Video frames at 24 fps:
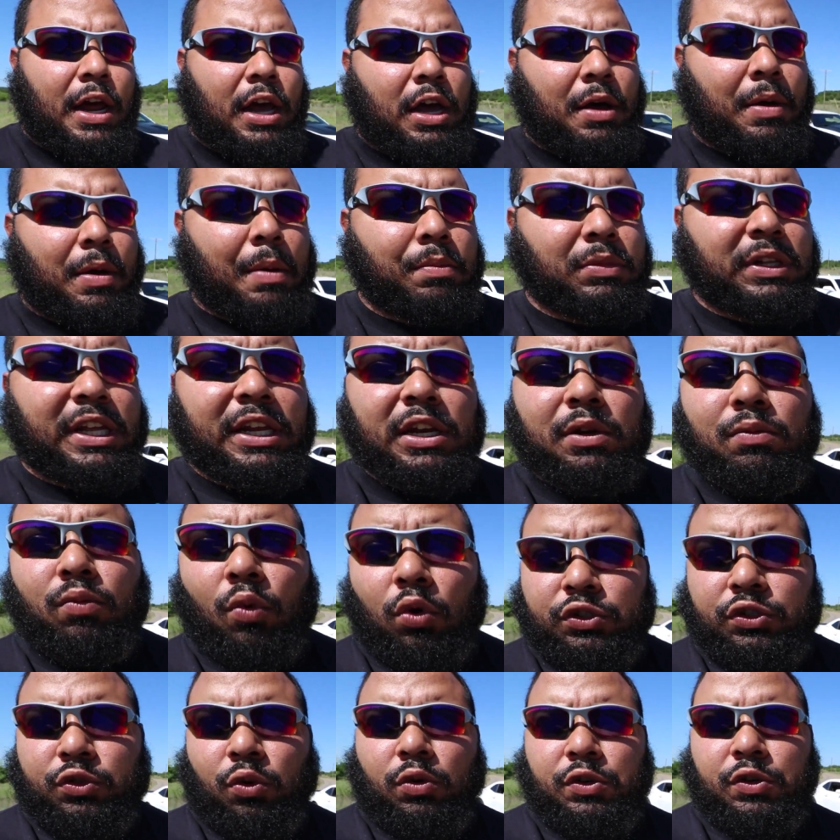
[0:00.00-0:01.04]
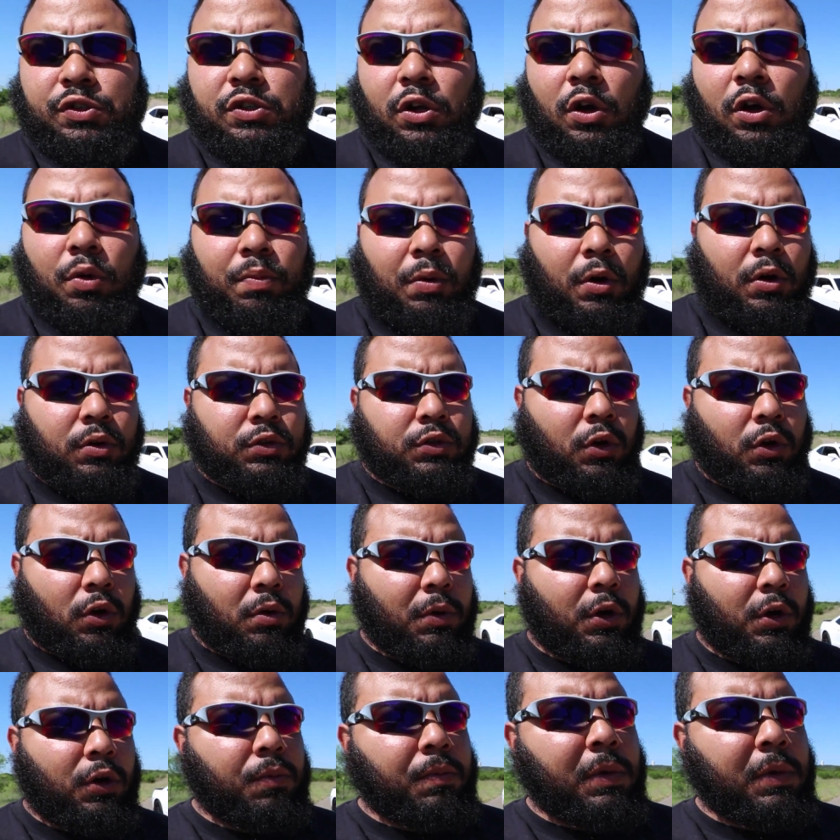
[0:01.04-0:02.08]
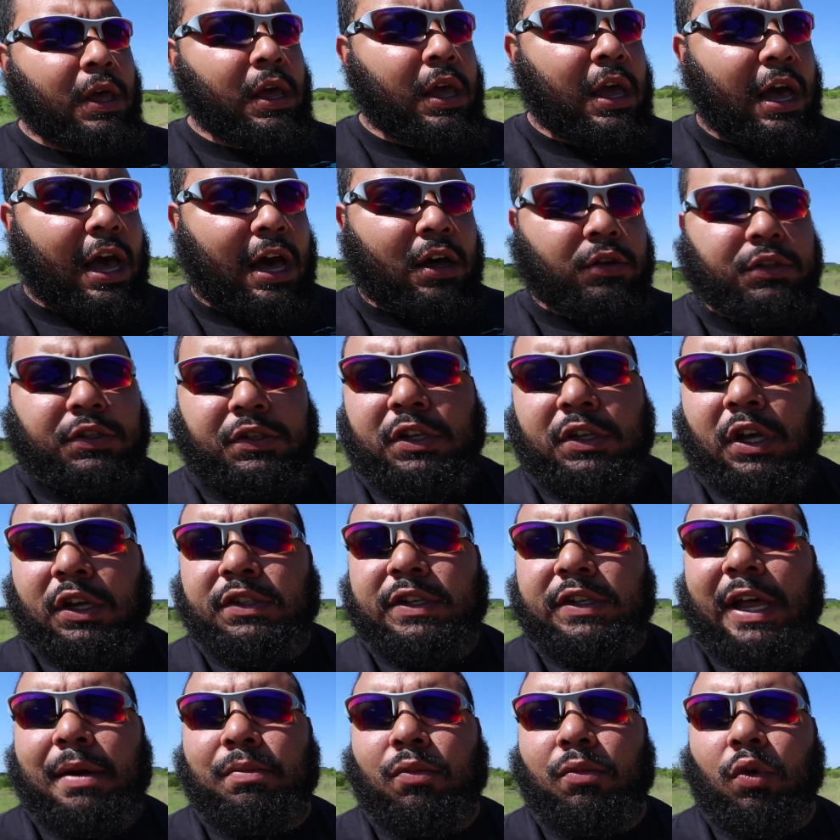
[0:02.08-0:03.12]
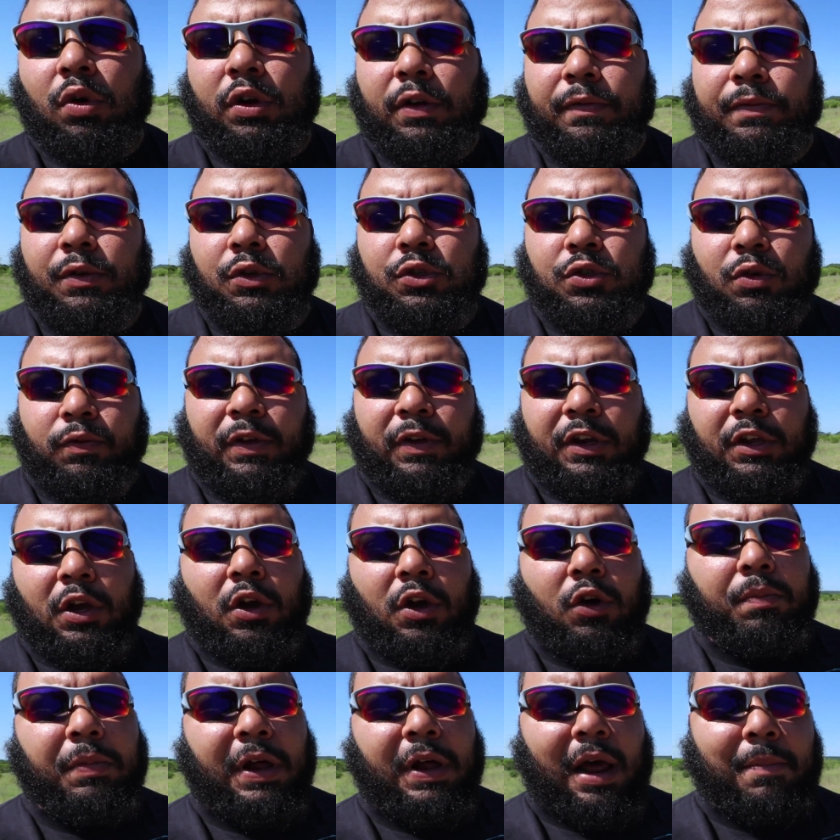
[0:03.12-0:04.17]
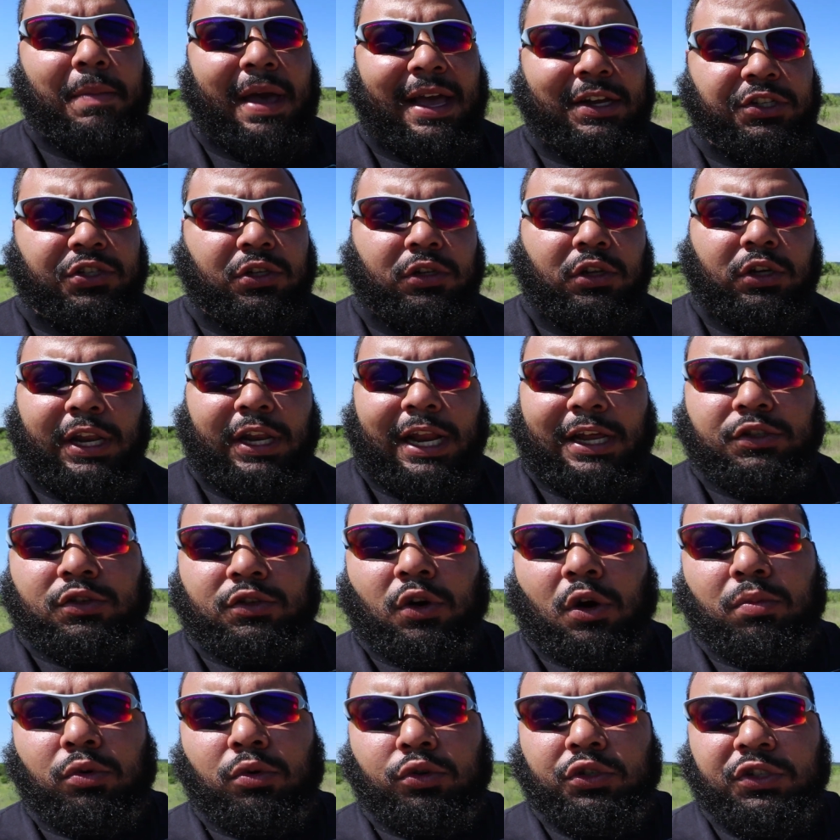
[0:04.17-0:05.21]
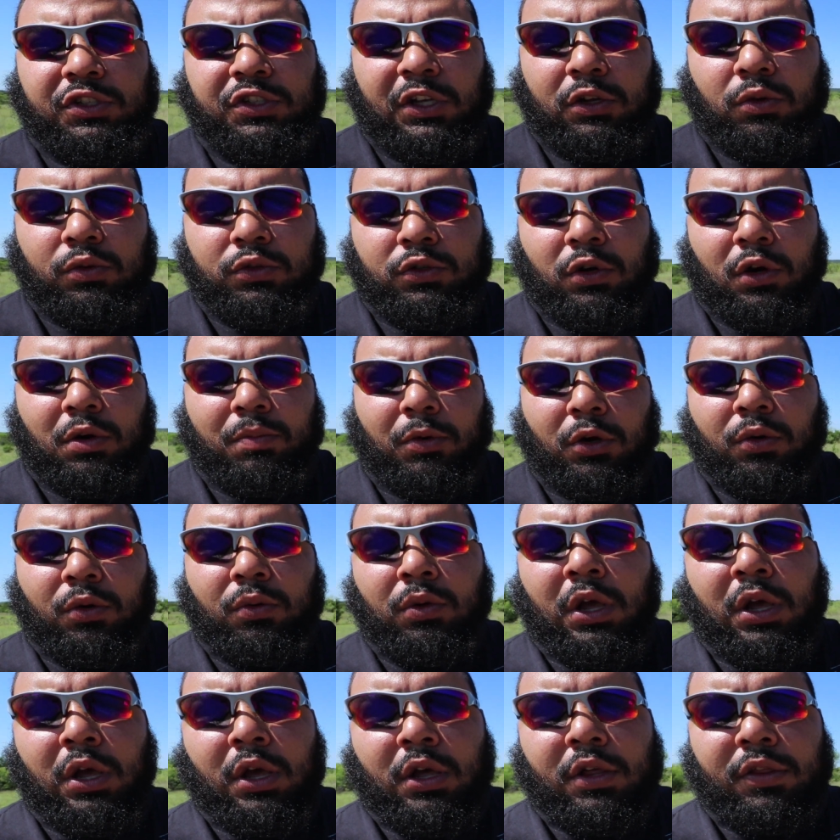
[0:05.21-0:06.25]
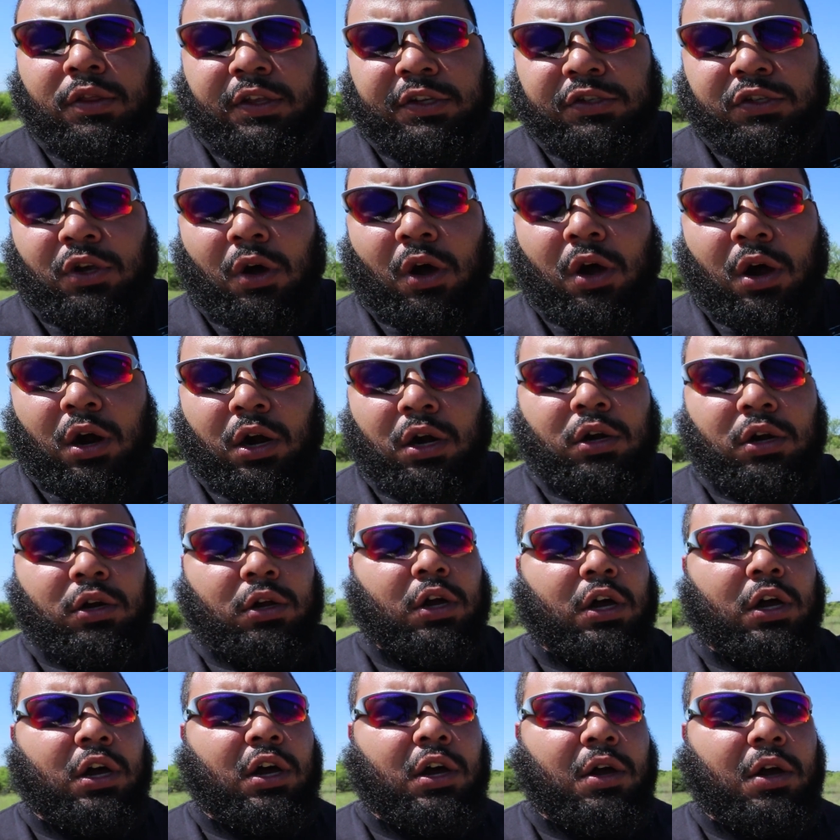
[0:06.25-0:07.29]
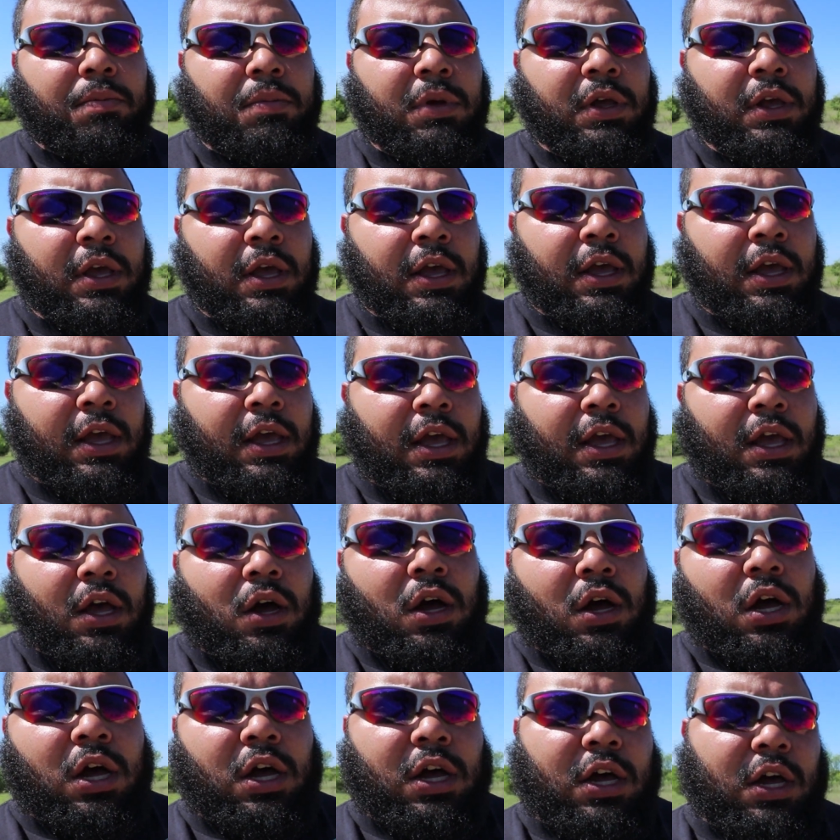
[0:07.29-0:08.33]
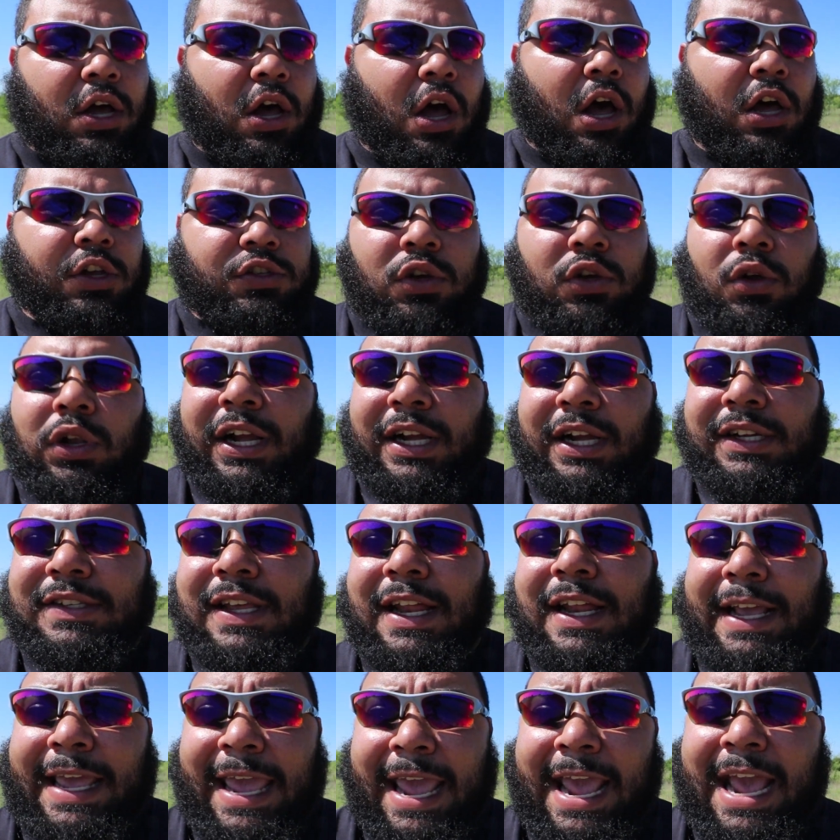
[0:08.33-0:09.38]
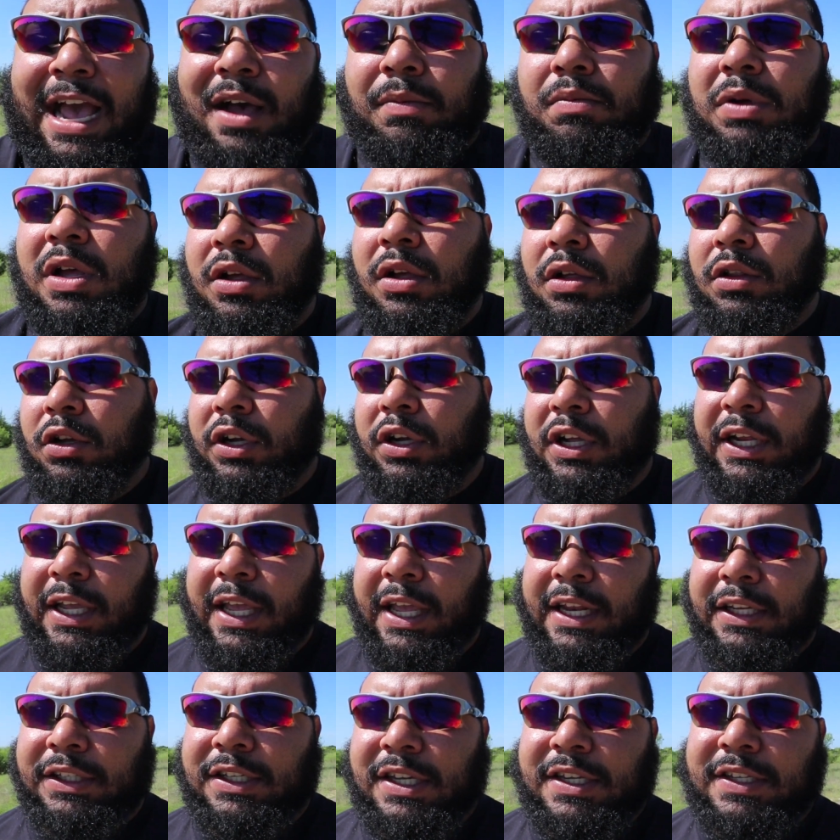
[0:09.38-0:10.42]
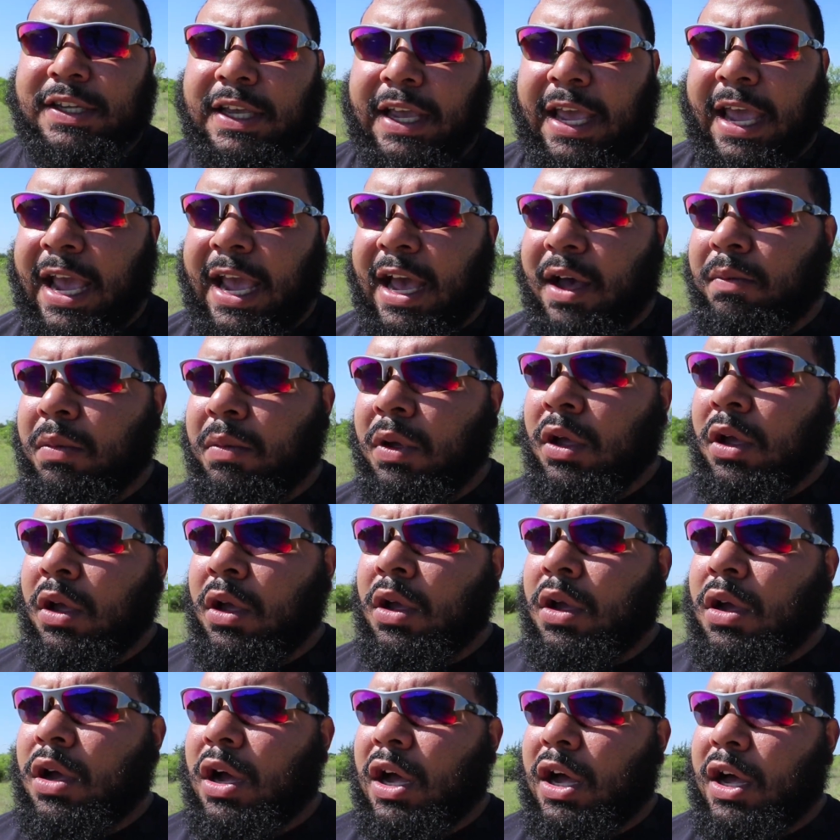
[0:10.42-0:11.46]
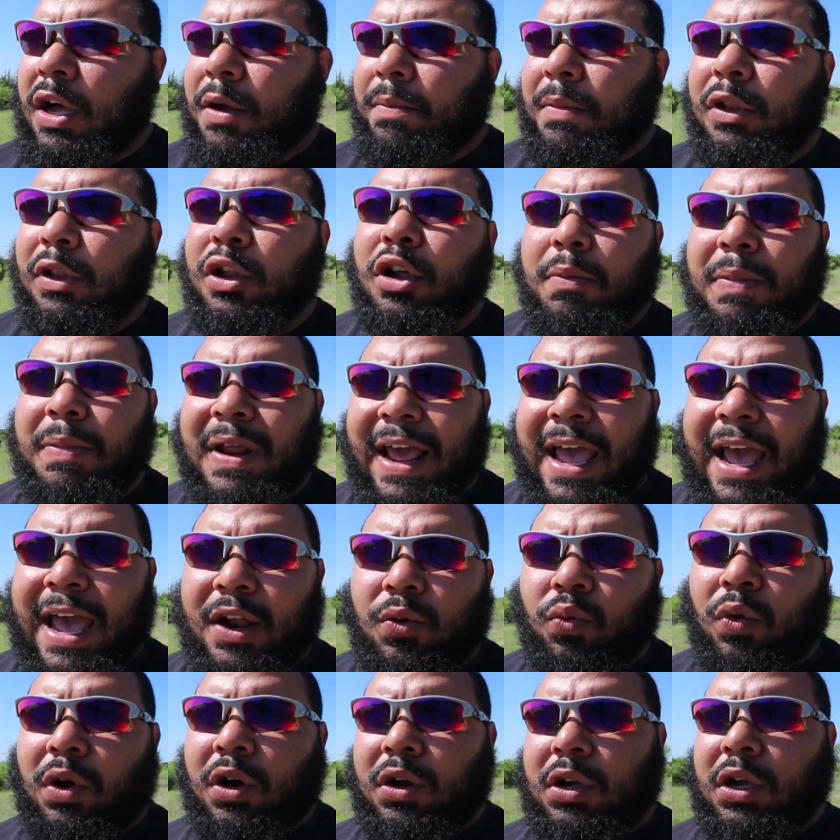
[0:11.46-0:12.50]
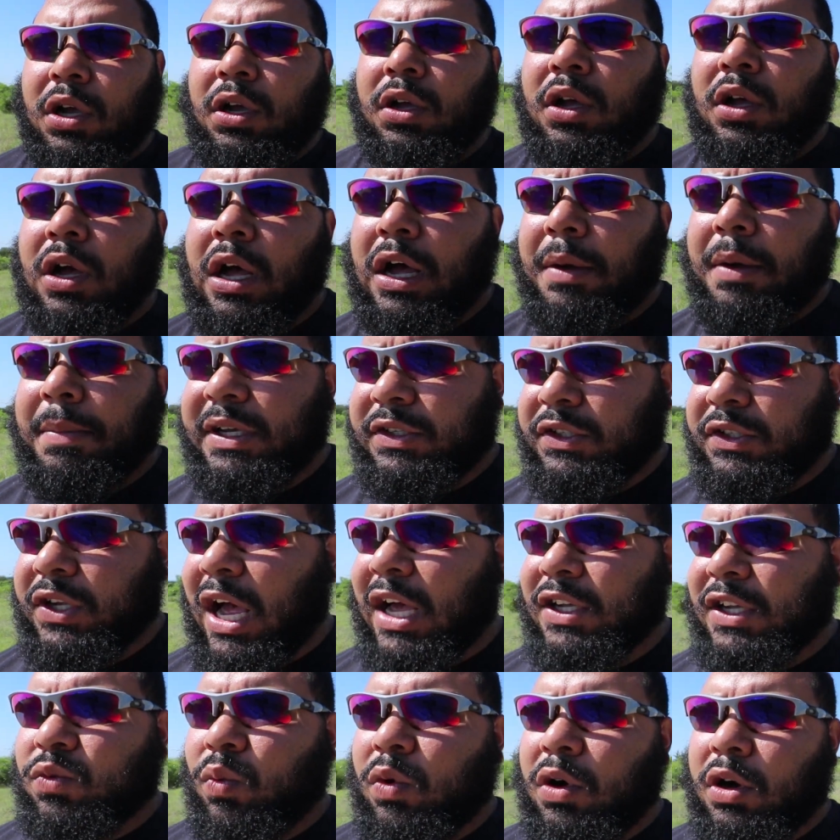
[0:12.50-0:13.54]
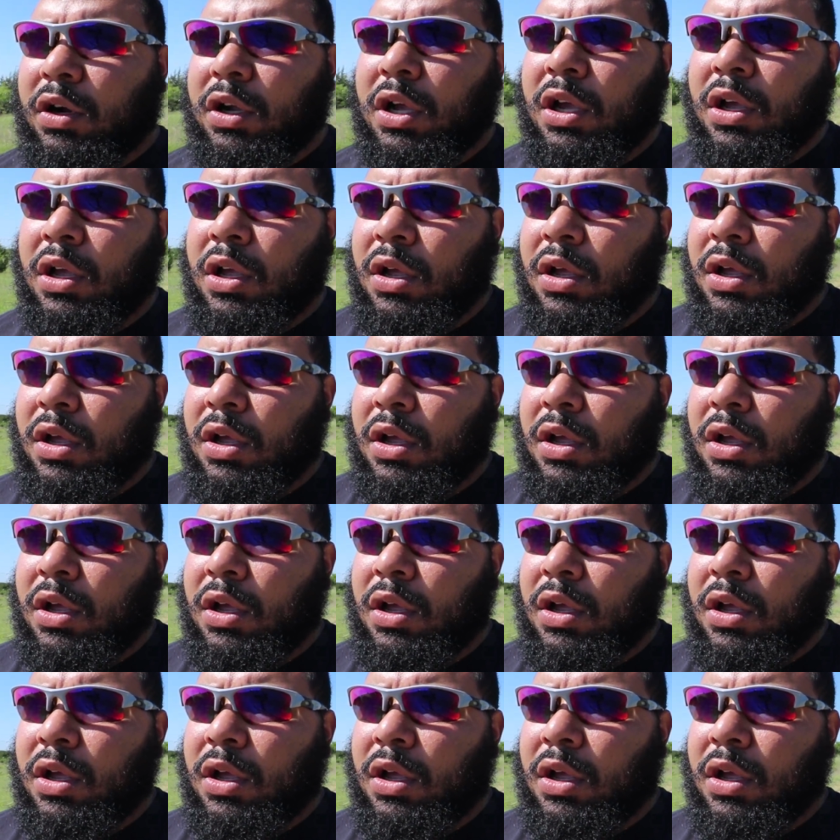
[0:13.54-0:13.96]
I'm leaning more towards turbo. I'll discuss that more in a future video, but I'm actually looking at single turbo this car. Also, like I said, a cam, looking to get a decent cam, a little bit of head work, exhaust work.